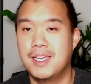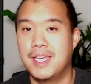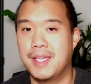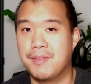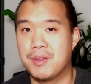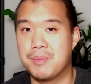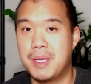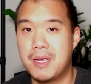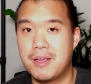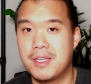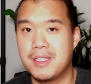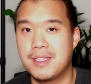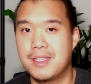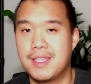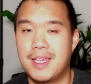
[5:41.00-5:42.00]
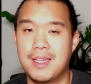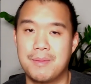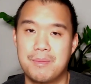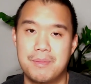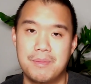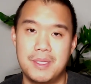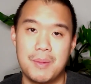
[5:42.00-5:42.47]
If you're married,
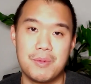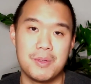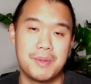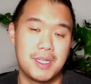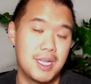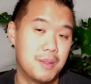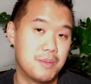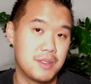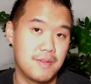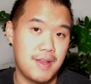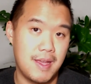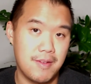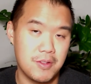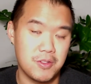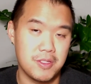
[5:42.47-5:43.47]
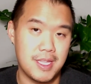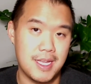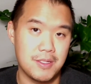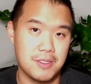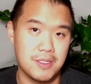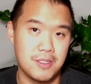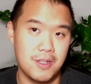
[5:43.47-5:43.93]
that number becomes
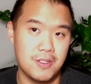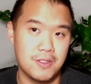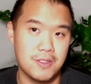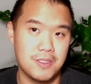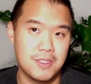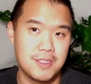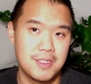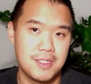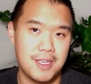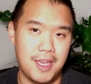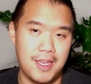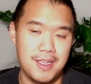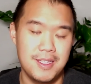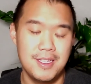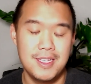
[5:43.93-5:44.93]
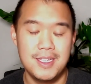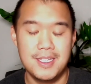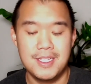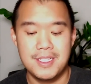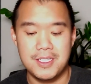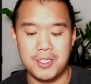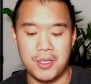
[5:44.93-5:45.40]
$500,000, okay?
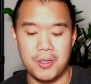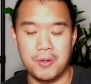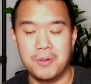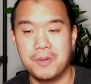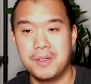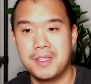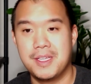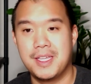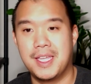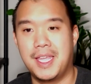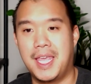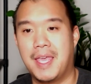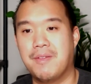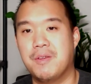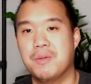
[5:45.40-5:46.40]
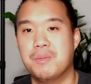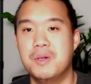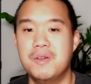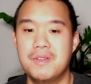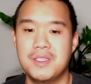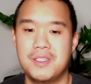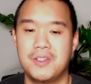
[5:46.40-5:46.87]
So if you
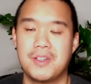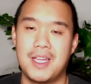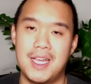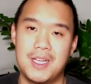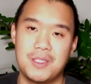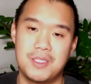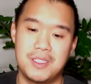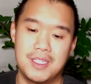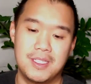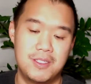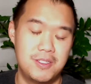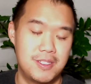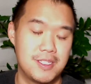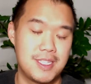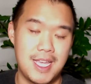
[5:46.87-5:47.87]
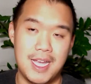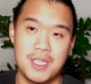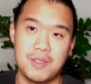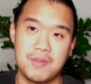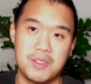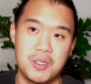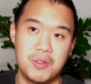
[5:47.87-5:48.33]
move into this
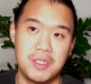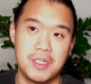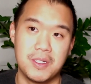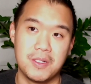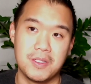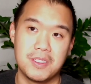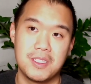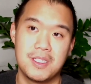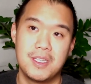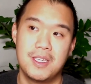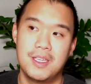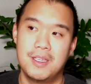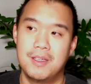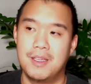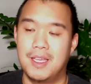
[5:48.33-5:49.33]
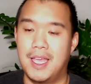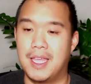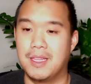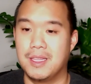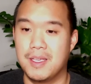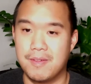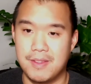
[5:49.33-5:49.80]
house for 2 years
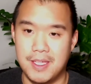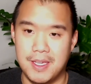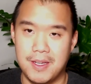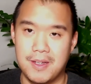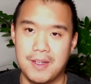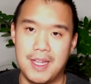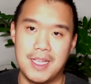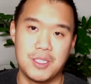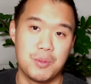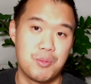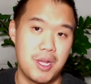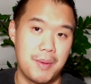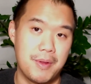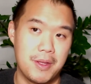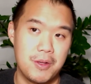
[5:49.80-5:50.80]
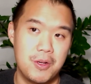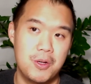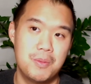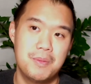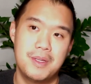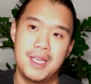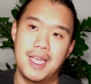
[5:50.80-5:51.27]
and live there as your primary
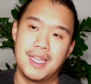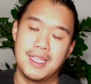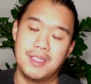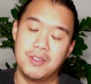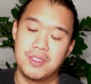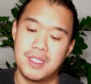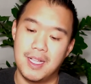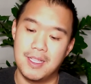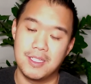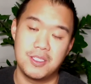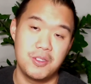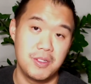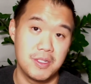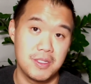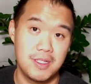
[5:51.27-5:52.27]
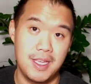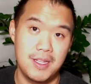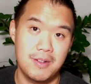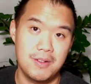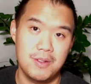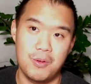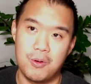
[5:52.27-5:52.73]
home, and then you sell it 2 years
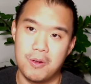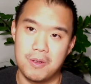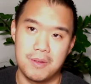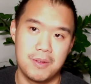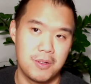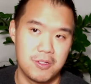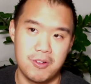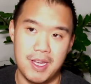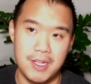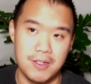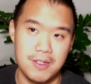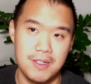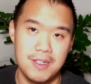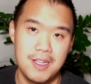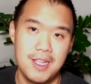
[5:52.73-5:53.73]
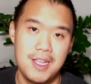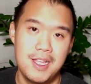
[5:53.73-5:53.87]
later or greater,